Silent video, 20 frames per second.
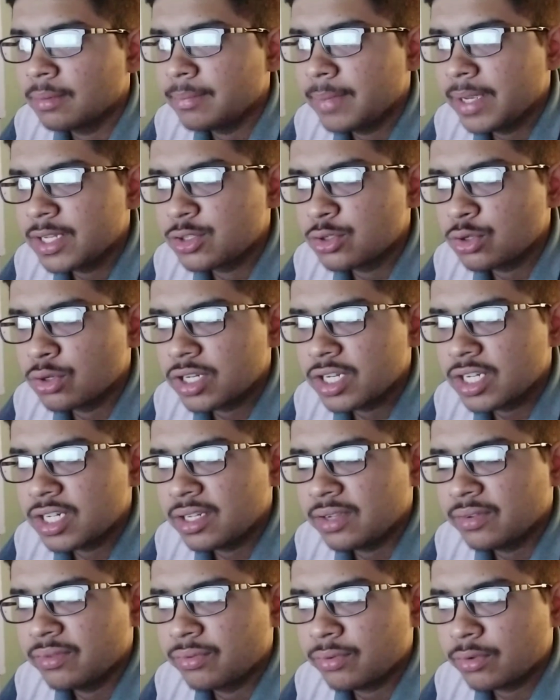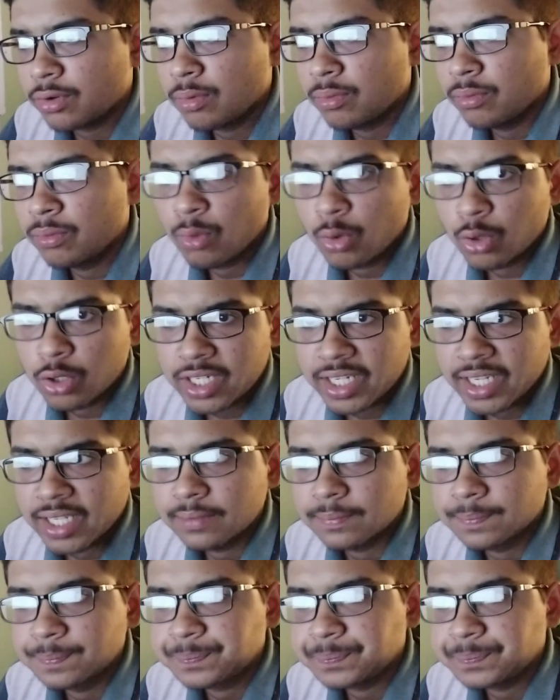majority from voting.